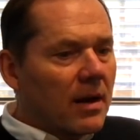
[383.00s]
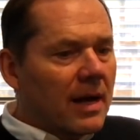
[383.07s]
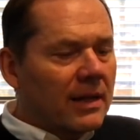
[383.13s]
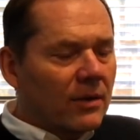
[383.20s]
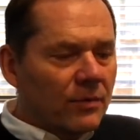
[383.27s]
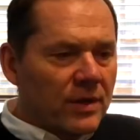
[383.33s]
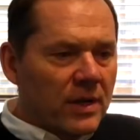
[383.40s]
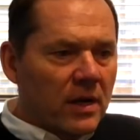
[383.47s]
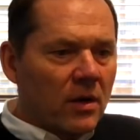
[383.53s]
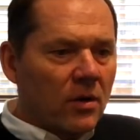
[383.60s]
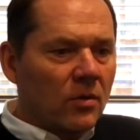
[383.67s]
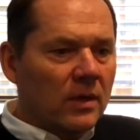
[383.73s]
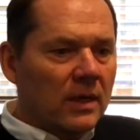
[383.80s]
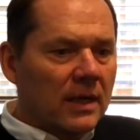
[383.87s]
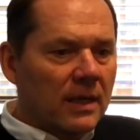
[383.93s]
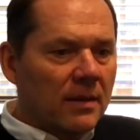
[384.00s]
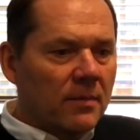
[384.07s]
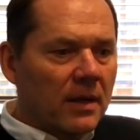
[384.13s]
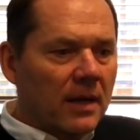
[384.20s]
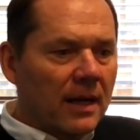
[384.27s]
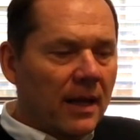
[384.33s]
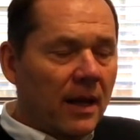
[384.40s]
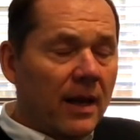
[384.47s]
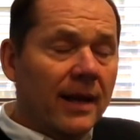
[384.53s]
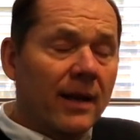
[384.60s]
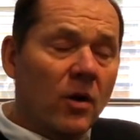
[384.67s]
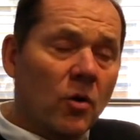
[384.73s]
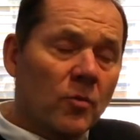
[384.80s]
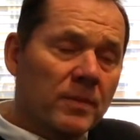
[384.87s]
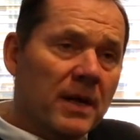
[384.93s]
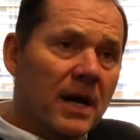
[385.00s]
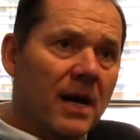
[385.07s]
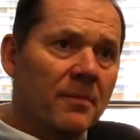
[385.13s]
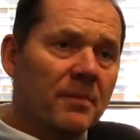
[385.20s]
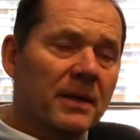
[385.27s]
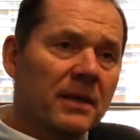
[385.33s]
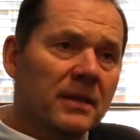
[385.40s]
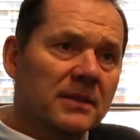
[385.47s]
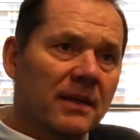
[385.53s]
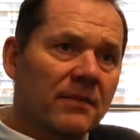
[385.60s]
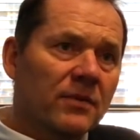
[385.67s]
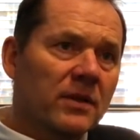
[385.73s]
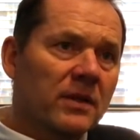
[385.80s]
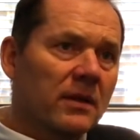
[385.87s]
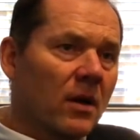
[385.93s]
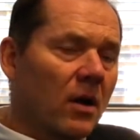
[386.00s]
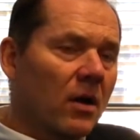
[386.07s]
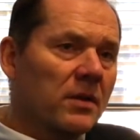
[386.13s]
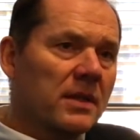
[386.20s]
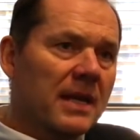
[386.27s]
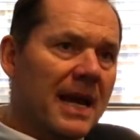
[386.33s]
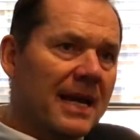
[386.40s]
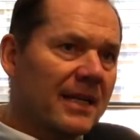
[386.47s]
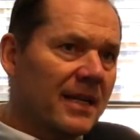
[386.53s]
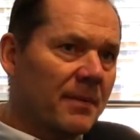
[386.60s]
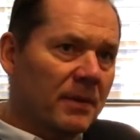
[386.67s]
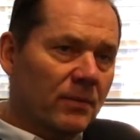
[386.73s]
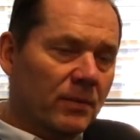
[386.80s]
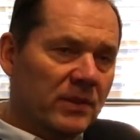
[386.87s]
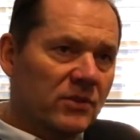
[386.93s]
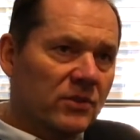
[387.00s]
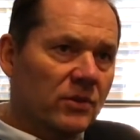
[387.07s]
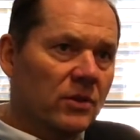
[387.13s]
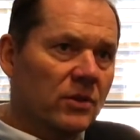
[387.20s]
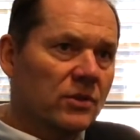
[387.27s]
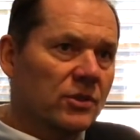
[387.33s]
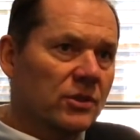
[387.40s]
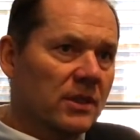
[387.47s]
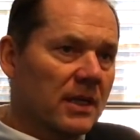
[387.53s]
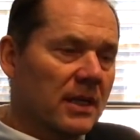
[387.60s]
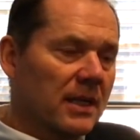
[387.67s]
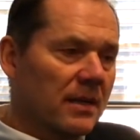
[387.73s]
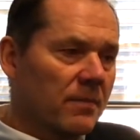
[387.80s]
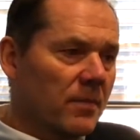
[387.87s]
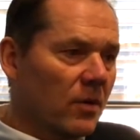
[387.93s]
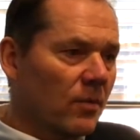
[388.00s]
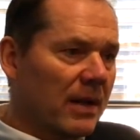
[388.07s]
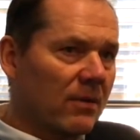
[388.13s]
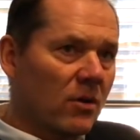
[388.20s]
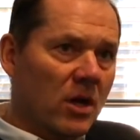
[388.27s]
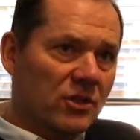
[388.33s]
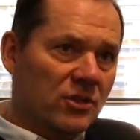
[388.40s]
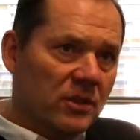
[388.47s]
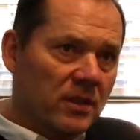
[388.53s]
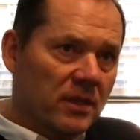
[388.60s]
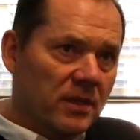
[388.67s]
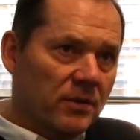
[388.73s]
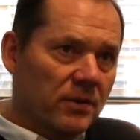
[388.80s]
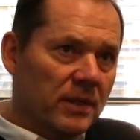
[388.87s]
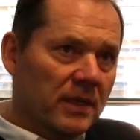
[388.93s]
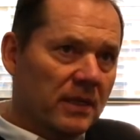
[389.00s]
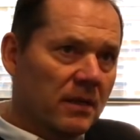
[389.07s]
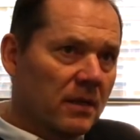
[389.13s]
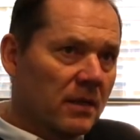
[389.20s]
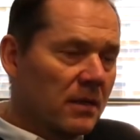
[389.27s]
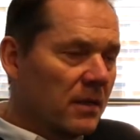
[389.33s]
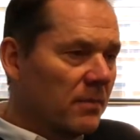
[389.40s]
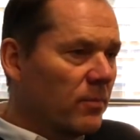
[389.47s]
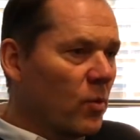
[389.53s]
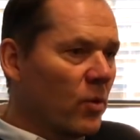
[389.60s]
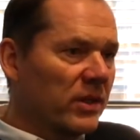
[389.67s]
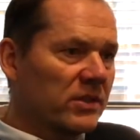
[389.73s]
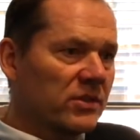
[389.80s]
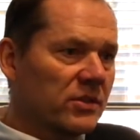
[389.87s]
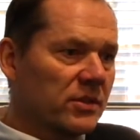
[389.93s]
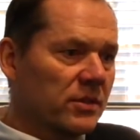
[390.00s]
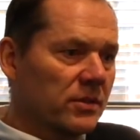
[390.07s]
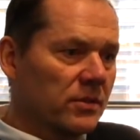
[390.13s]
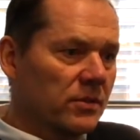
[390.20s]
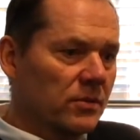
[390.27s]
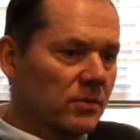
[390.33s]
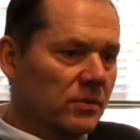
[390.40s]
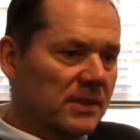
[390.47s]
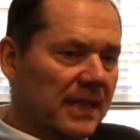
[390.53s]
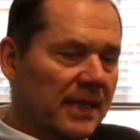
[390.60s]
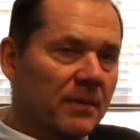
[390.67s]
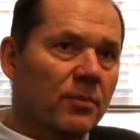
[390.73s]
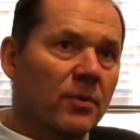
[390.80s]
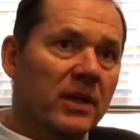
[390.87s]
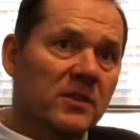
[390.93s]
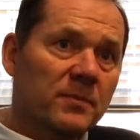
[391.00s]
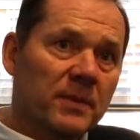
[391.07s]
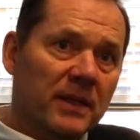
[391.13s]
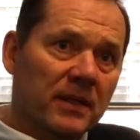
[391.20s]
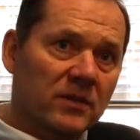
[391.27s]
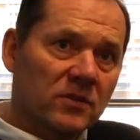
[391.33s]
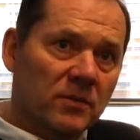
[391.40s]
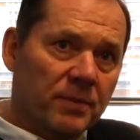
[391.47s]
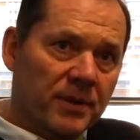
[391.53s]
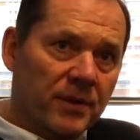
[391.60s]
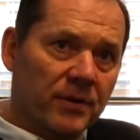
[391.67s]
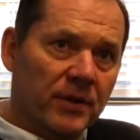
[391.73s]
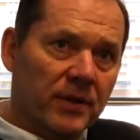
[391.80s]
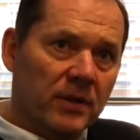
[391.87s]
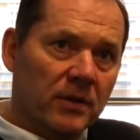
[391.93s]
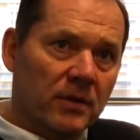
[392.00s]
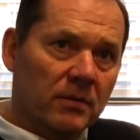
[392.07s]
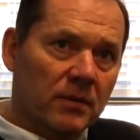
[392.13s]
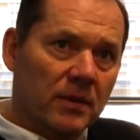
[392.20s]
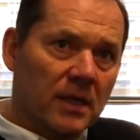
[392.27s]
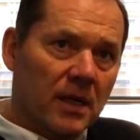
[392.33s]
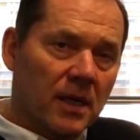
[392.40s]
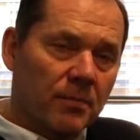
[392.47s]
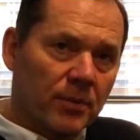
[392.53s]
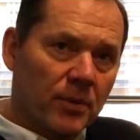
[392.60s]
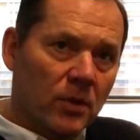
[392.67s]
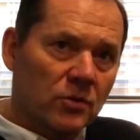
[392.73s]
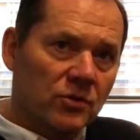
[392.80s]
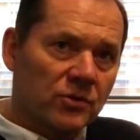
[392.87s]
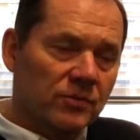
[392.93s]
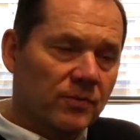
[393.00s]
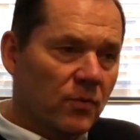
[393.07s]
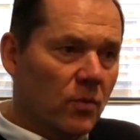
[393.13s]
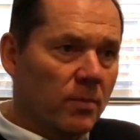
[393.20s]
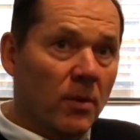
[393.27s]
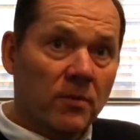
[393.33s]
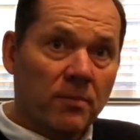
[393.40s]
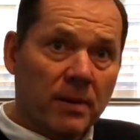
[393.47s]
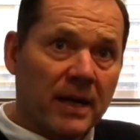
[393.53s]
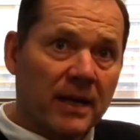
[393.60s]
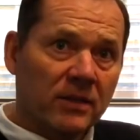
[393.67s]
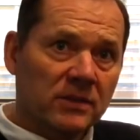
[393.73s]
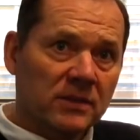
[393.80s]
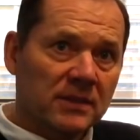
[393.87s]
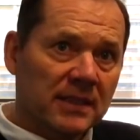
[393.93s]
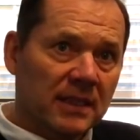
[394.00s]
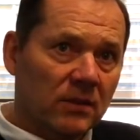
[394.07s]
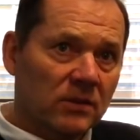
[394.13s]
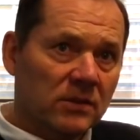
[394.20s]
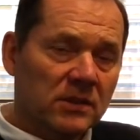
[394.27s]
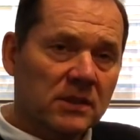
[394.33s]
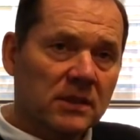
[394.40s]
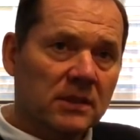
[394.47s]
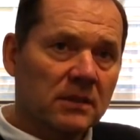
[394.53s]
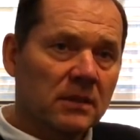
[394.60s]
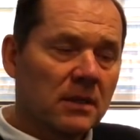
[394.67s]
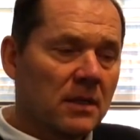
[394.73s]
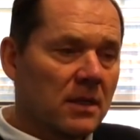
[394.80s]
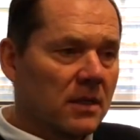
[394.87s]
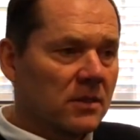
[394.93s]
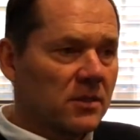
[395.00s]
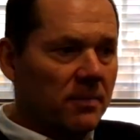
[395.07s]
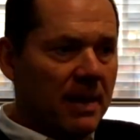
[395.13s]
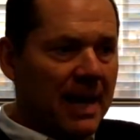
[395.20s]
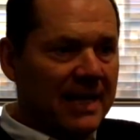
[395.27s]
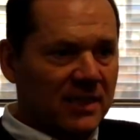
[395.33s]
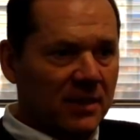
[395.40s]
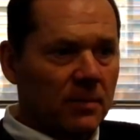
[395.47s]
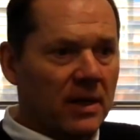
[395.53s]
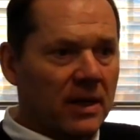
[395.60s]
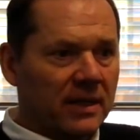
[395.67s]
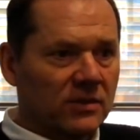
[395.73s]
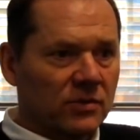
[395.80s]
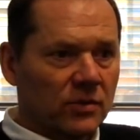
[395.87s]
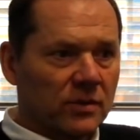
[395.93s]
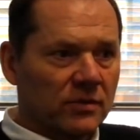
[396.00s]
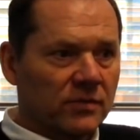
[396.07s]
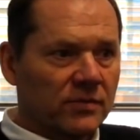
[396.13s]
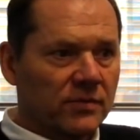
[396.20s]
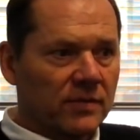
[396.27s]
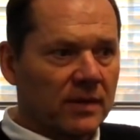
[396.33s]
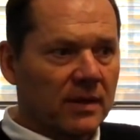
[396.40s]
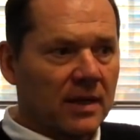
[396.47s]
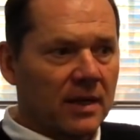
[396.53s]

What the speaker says: I don't know. I hope not, because all the academic research around auction theory points to second price being a superior approach for both buyers and sellers to maximize sort of